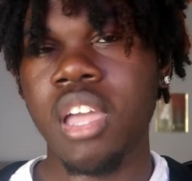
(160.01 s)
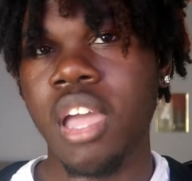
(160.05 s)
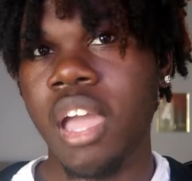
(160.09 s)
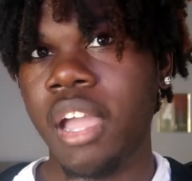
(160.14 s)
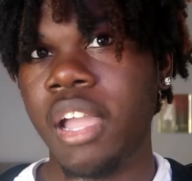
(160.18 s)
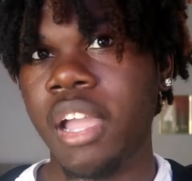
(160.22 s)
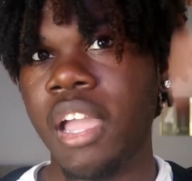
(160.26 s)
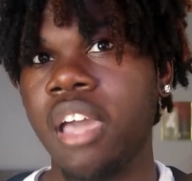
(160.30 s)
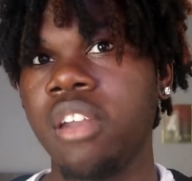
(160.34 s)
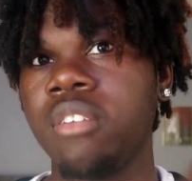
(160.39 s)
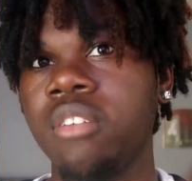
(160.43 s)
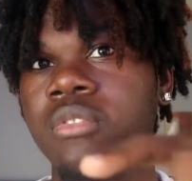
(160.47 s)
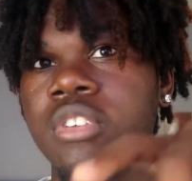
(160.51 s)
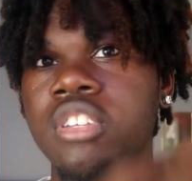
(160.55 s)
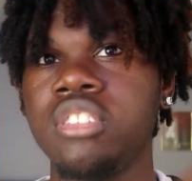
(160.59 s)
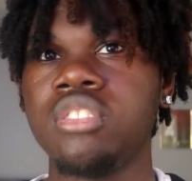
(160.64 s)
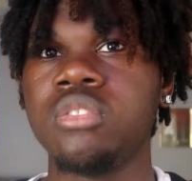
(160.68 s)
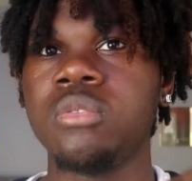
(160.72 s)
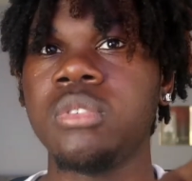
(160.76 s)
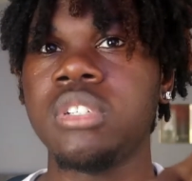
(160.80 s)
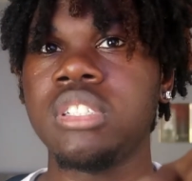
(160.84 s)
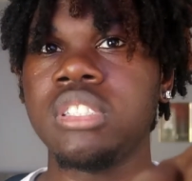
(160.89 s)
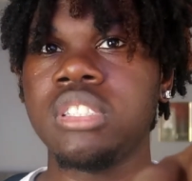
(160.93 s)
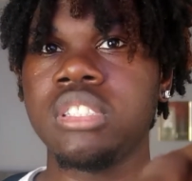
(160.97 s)
I got a
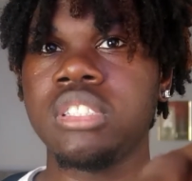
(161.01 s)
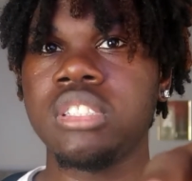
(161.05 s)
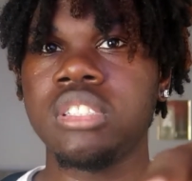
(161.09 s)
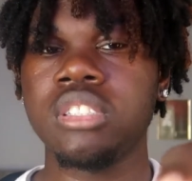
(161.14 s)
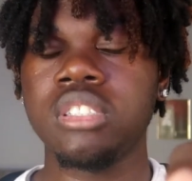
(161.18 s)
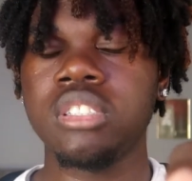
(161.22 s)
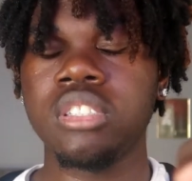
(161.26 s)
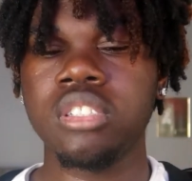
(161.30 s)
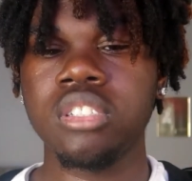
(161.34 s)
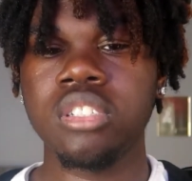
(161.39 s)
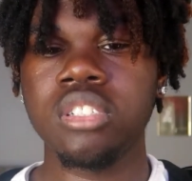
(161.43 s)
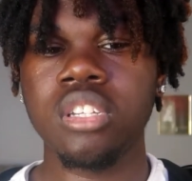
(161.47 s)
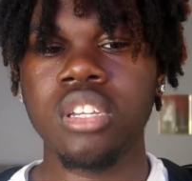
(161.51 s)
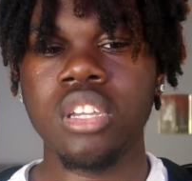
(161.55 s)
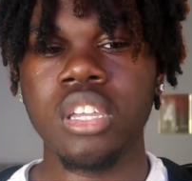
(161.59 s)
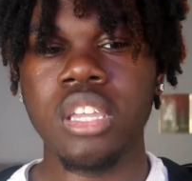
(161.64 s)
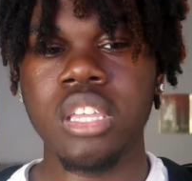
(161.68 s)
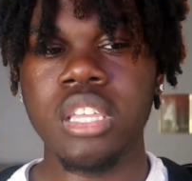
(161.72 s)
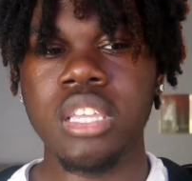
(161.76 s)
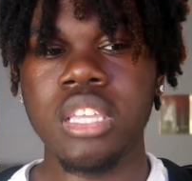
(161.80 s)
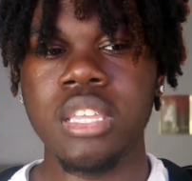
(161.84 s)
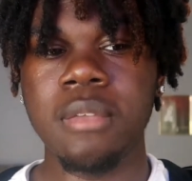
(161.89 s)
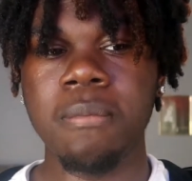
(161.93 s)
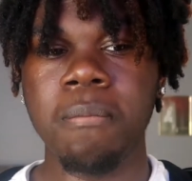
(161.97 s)
retwist
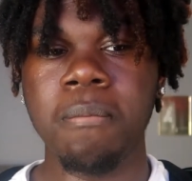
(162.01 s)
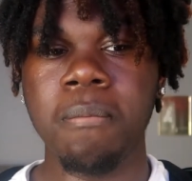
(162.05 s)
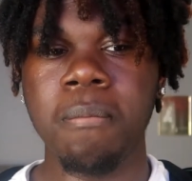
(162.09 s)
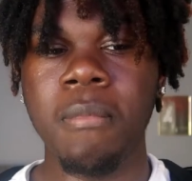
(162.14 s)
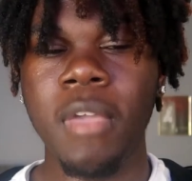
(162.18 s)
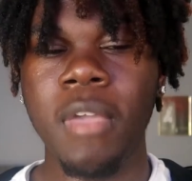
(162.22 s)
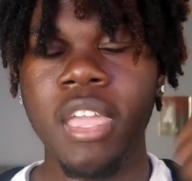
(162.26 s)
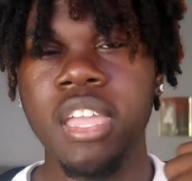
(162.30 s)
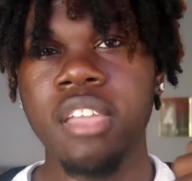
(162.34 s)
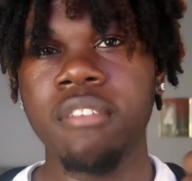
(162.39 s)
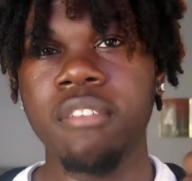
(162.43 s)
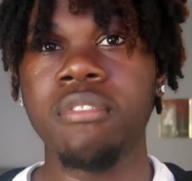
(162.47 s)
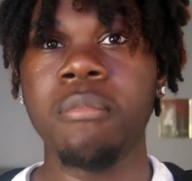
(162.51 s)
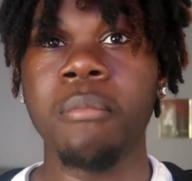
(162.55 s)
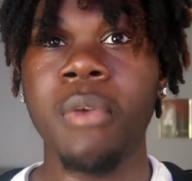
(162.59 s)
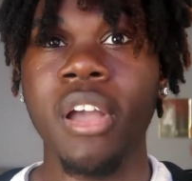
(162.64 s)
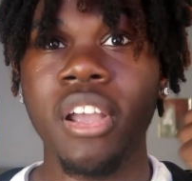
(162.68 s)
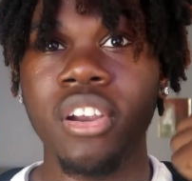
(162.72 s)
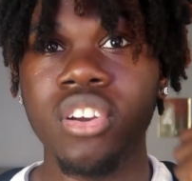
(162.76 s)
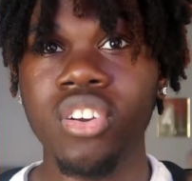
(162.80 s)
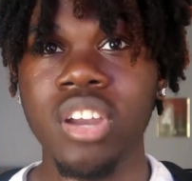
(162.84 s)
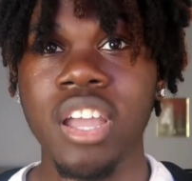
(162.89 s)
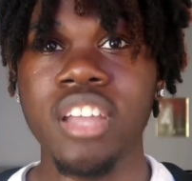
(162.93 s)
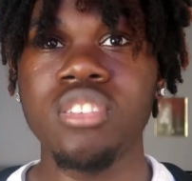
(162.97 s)
in May for
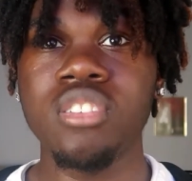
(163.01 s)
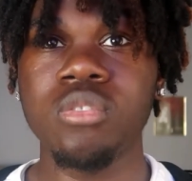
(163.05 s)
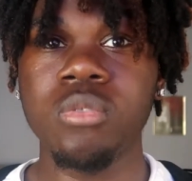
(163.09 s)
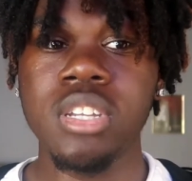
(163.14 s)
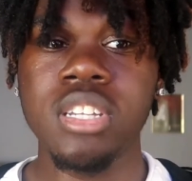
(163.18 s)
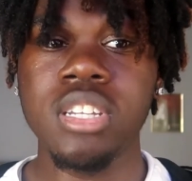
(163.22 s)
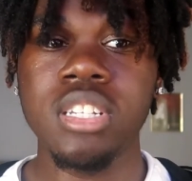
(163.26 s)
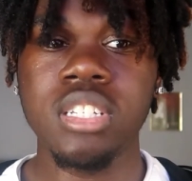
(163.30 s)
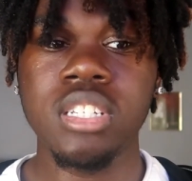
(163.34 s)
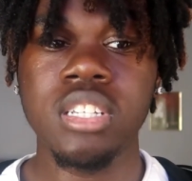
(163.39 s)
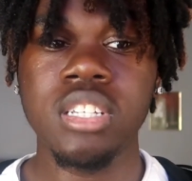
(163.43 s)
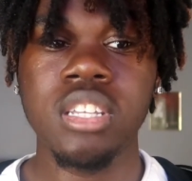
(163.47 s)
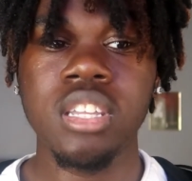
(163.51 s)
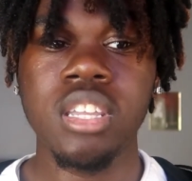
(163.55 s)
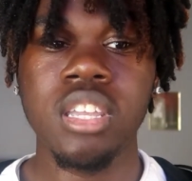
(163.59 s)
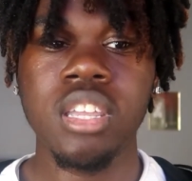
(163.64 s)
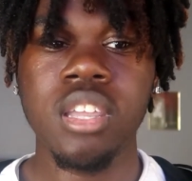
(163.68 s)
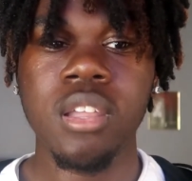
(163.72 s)
my graduation.